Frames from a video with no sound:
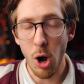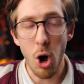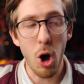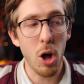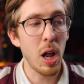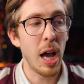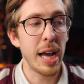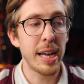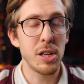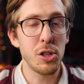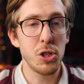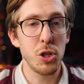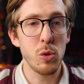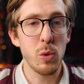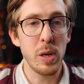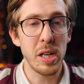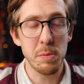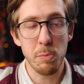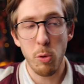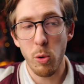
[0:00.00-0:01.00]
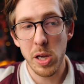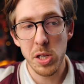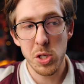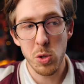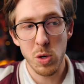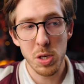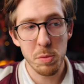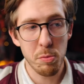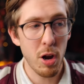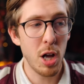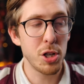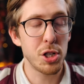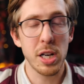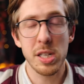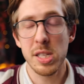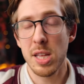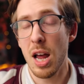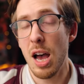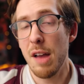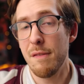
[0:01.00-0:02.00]
All I can do is point you towards projects
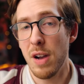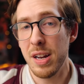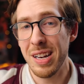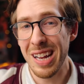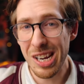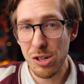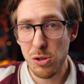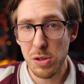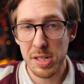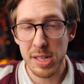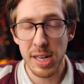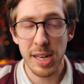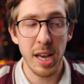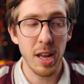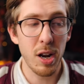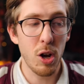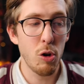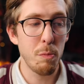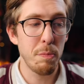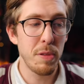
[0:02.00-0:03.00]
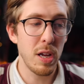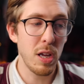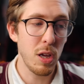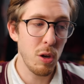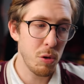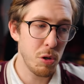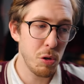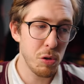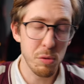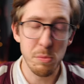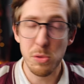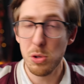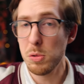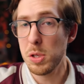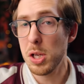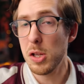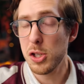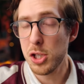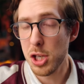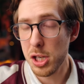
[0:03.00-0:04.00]
that I find interesting, and I hope that you do some due
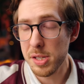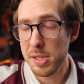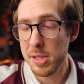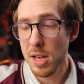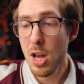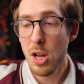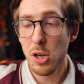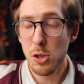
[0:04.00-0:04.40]
diligence,